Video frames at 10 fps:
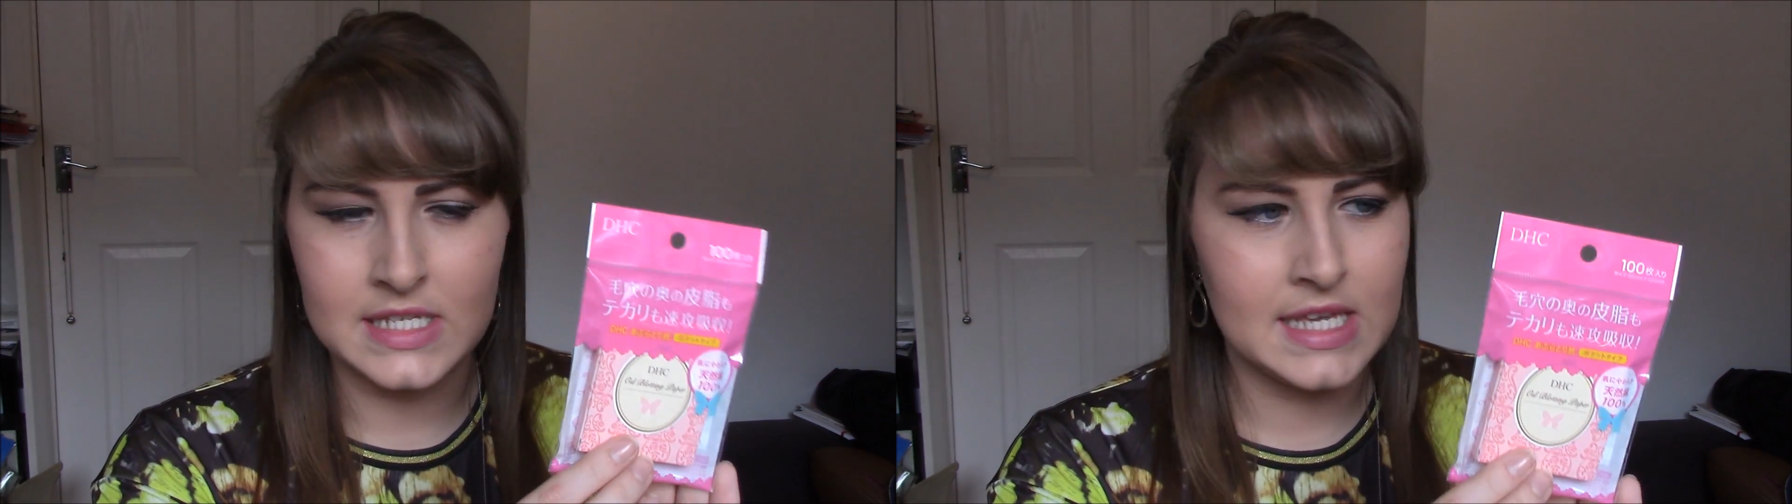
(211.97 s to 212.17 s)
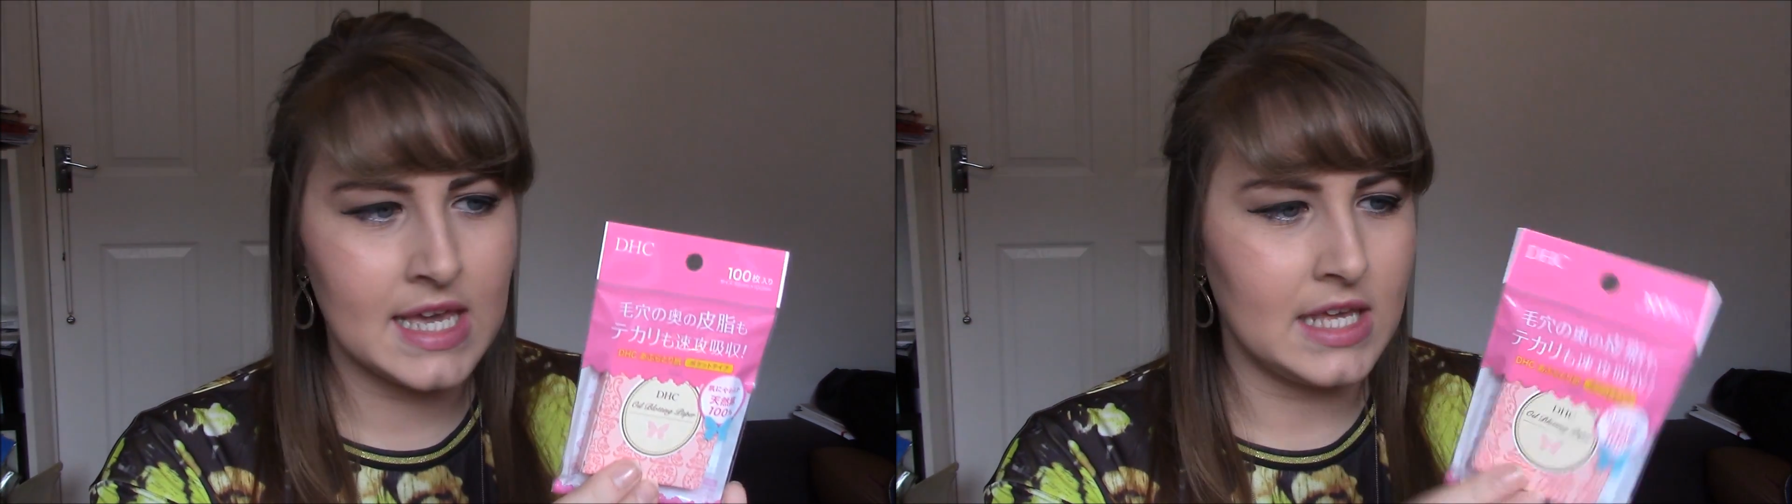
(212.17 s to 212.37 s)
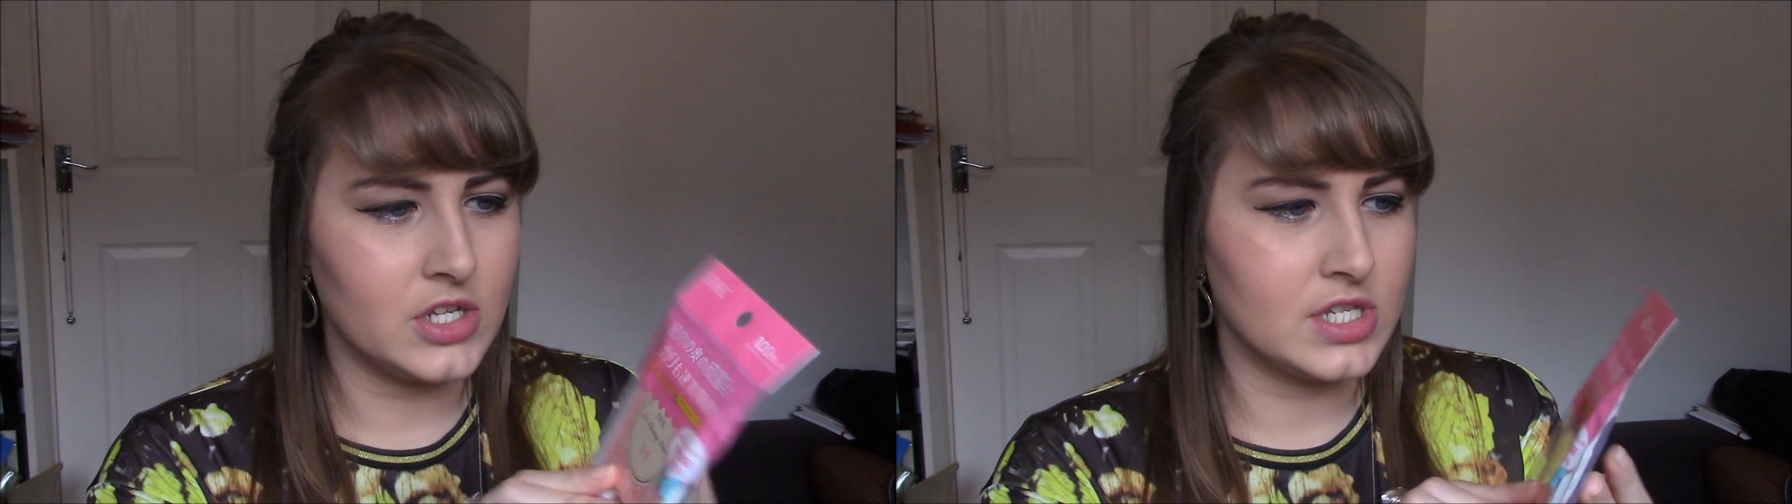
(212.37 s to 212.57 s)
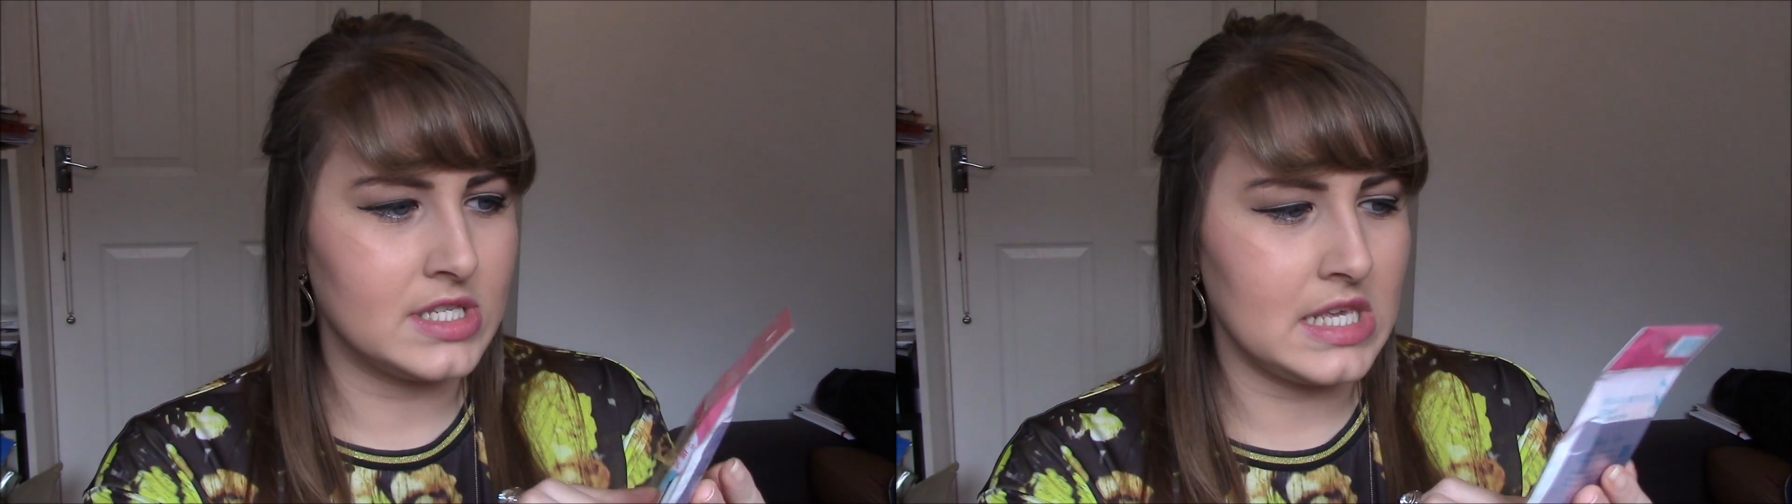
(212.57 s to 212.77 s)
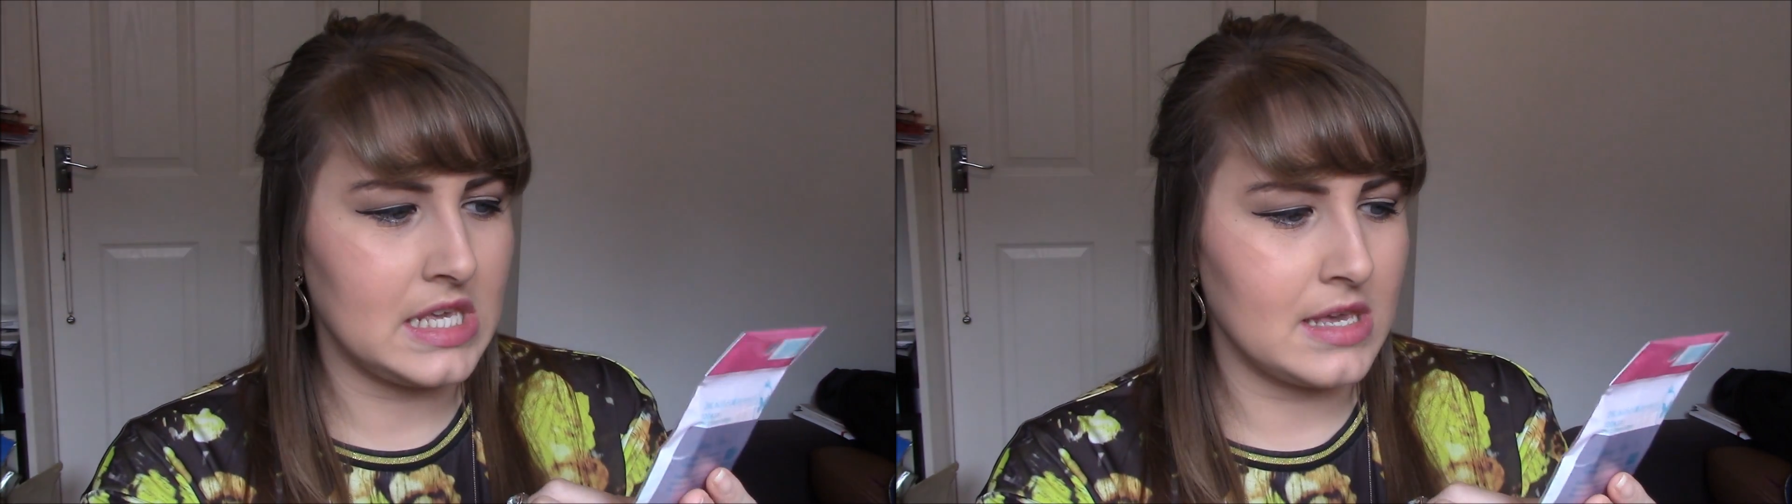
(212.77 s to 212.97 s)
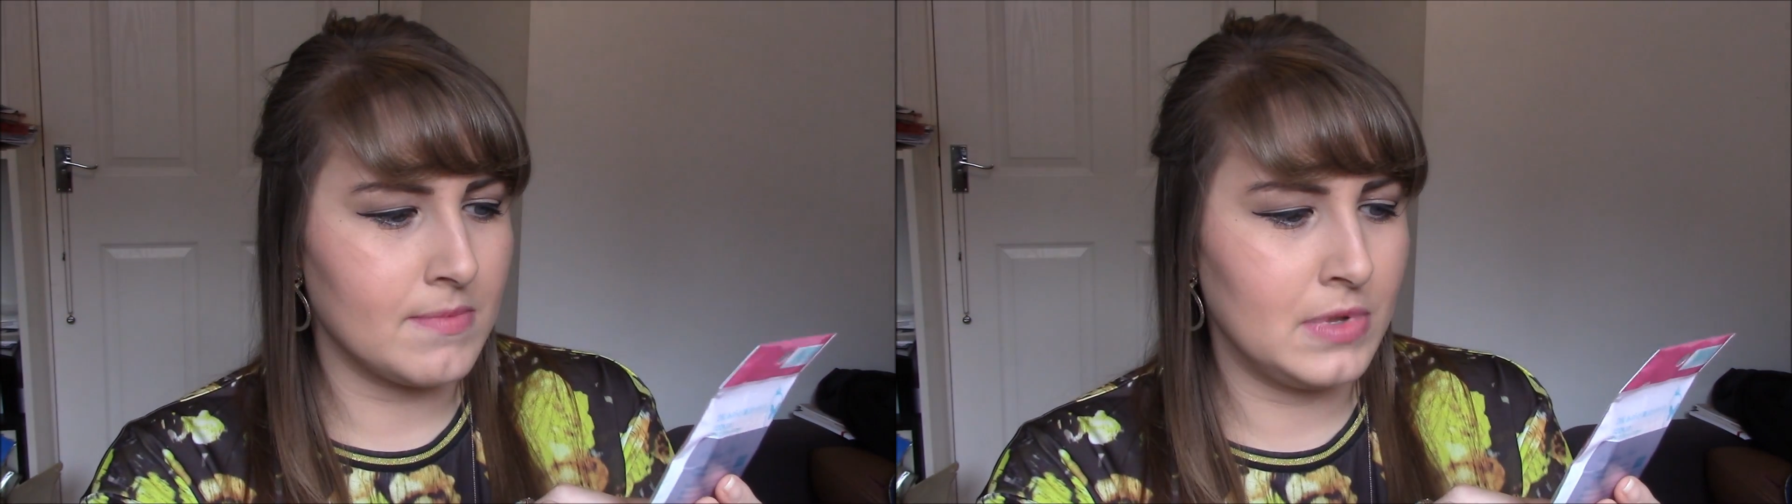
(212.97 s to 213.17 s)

DHC